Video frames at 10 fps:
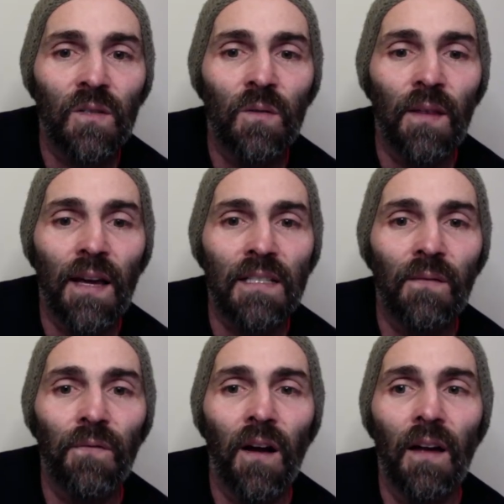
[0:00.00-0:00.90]

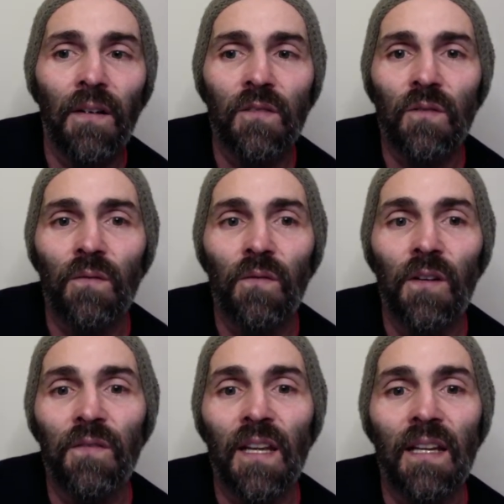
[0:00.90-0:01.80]

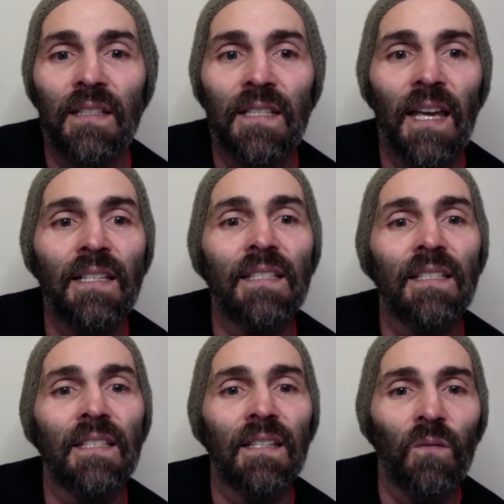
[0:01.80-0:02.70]
2,515
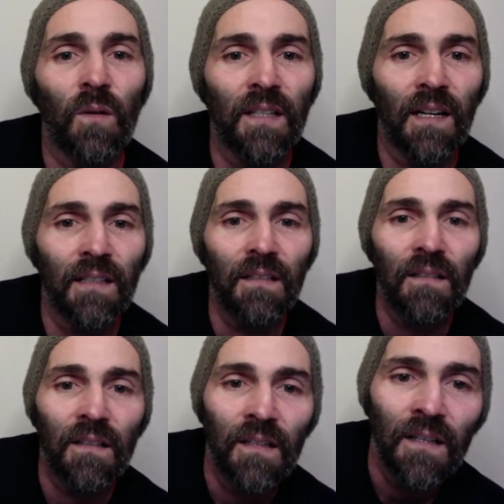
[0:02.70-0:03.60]
tests were done